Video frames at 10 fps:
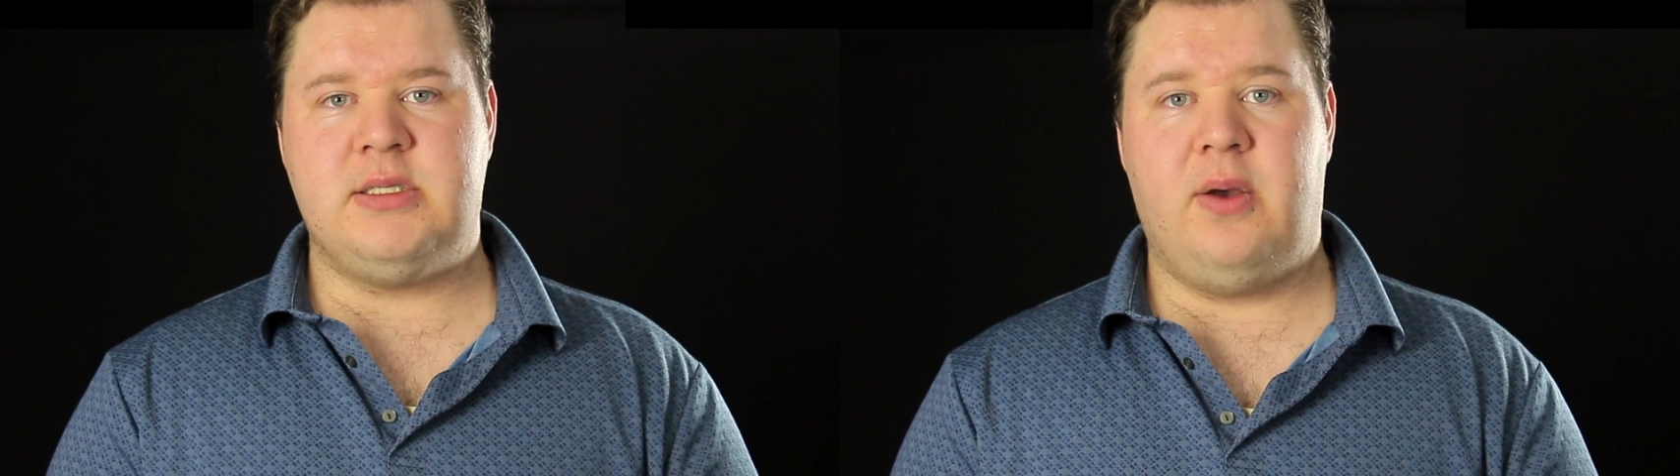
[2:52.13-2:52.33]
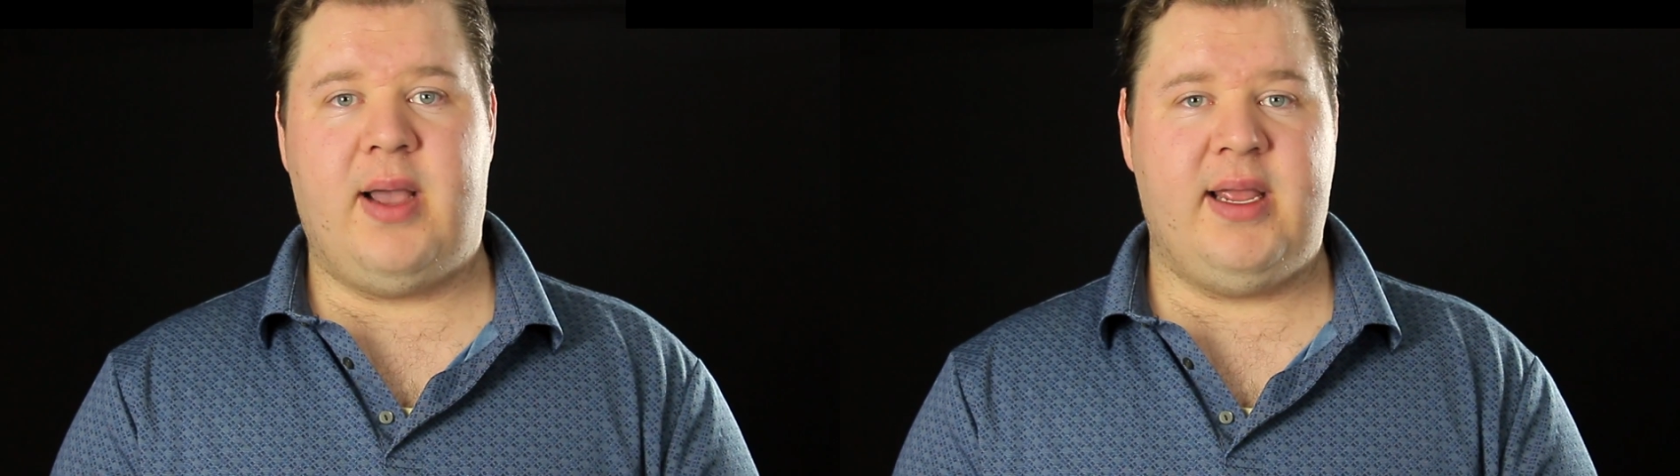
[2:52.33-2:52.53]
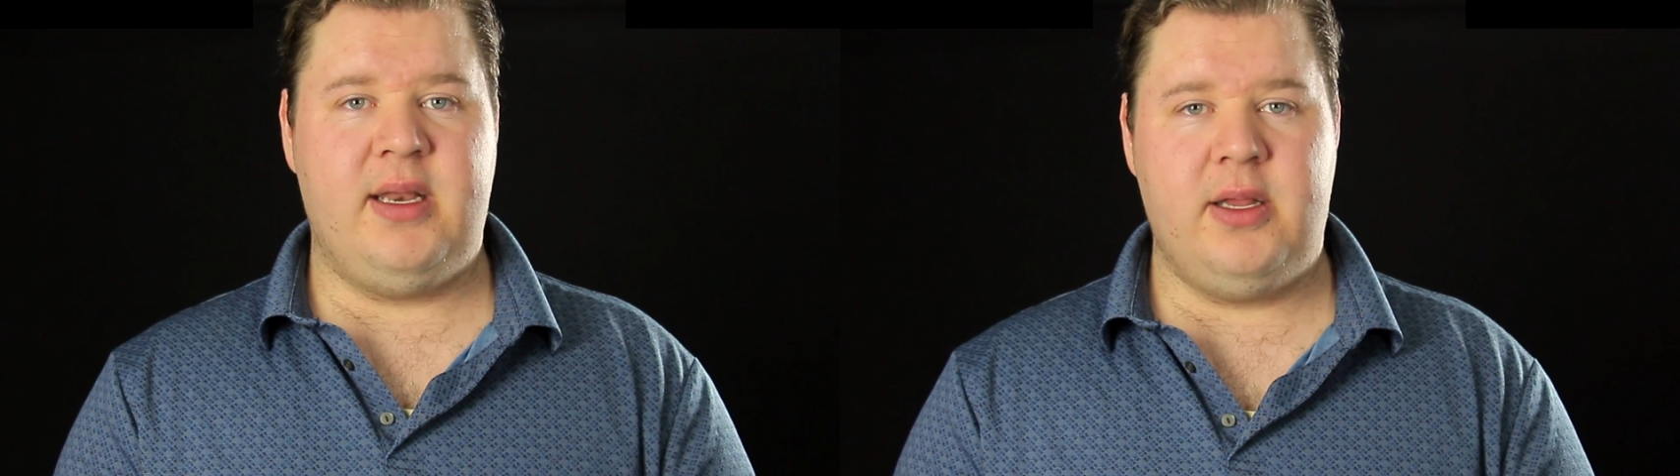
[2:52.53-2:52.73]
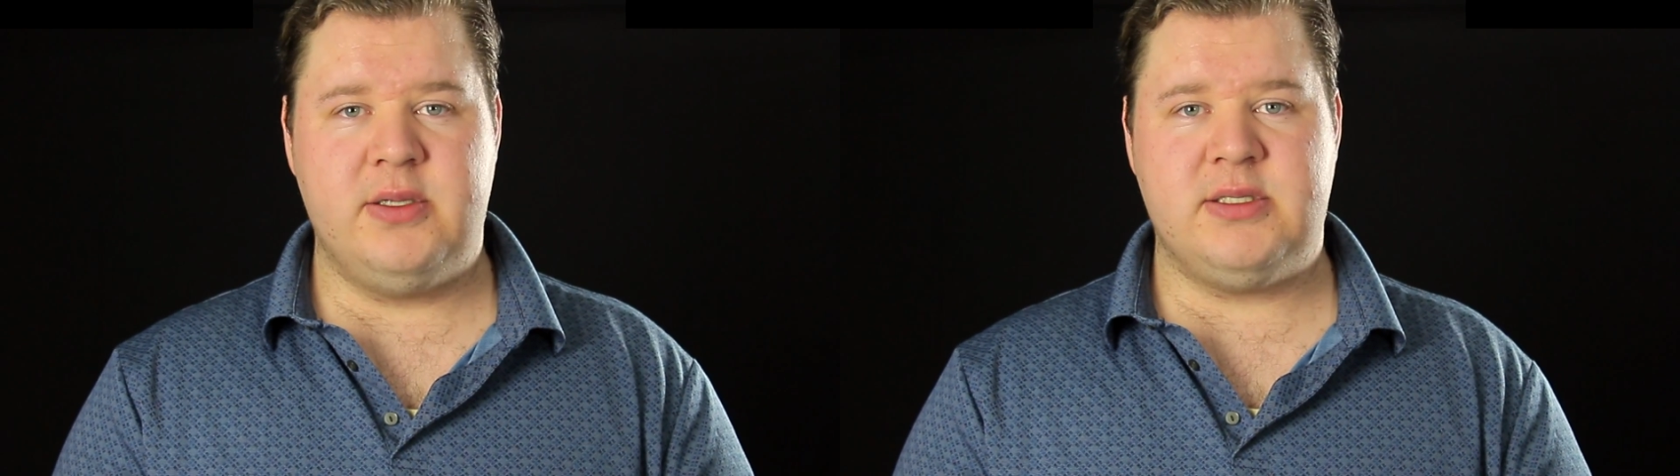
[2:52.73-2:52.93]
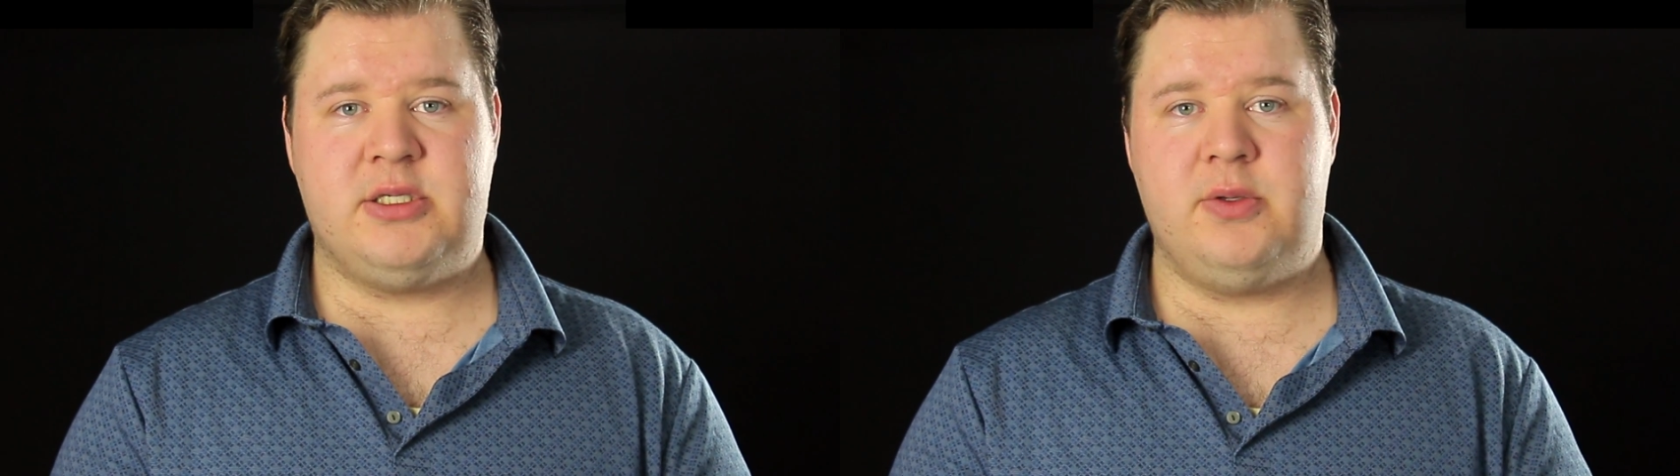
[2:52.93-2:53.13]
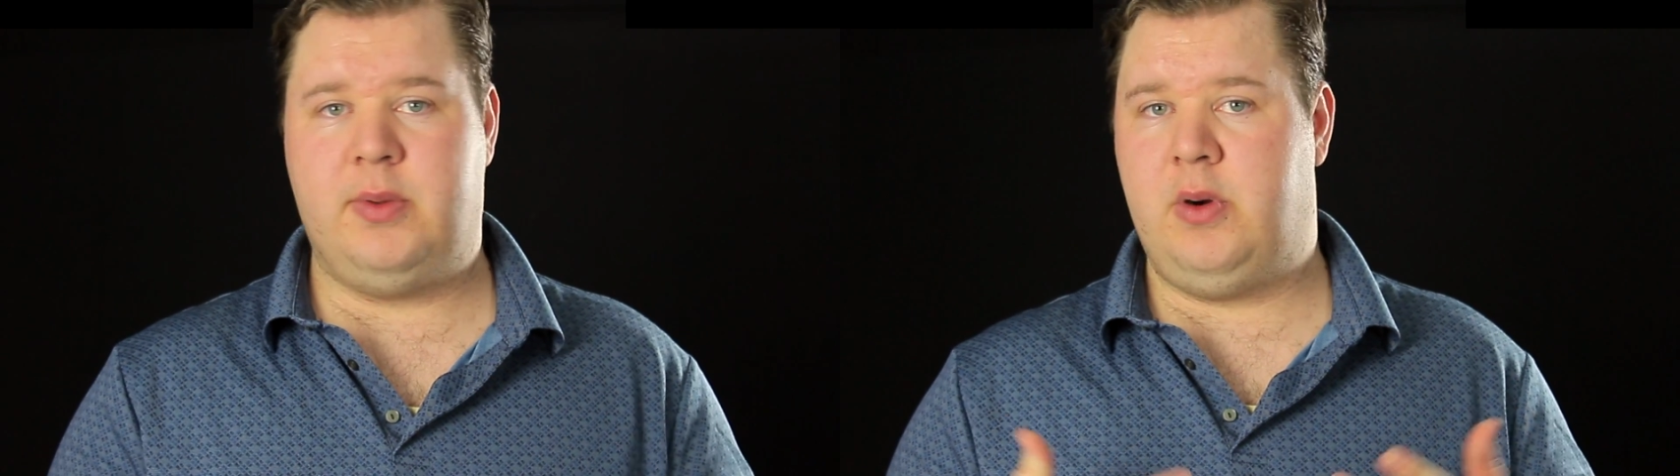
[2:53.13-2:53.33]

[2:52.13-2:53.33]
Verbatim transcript: So I can use it to